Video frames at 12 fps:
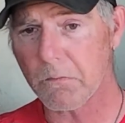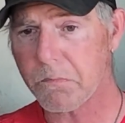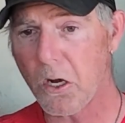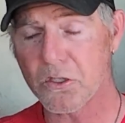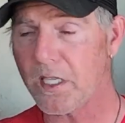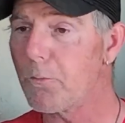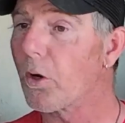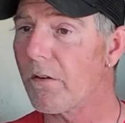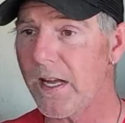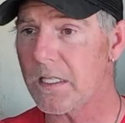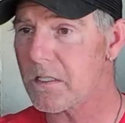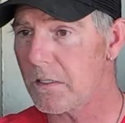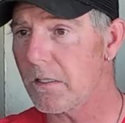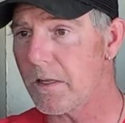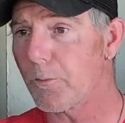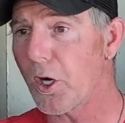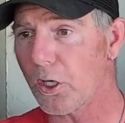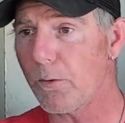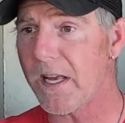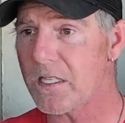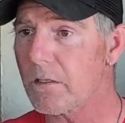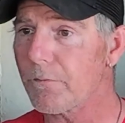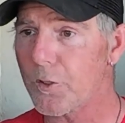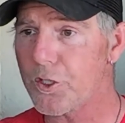hosting more events in the Morongo
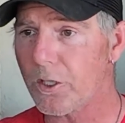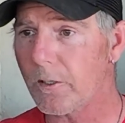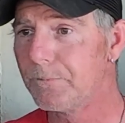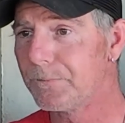Basin for sure.